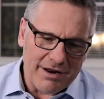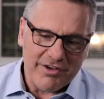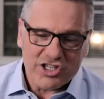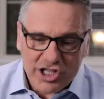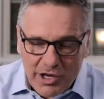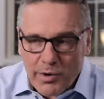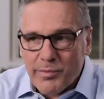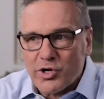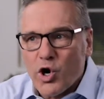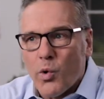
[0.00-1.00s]
and eventually we
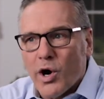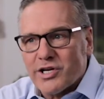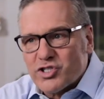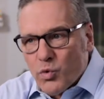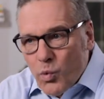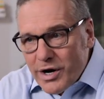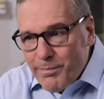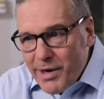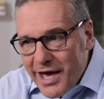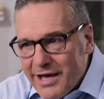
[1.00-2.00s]
would go on to
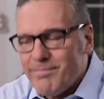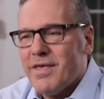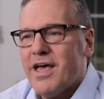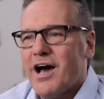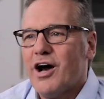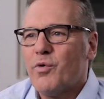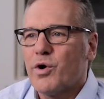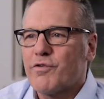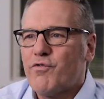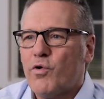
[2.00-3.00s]
Winnipeg, uh,
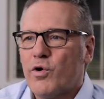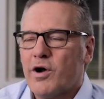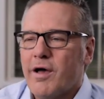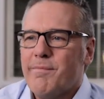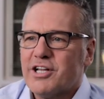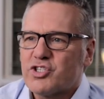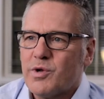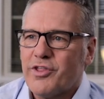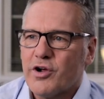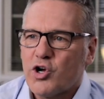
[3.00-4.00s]
work for a
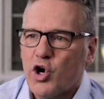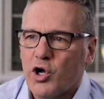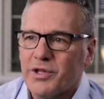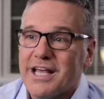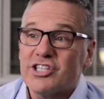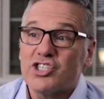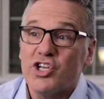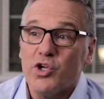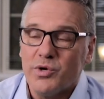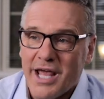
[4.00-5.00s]
ministry there called It's a New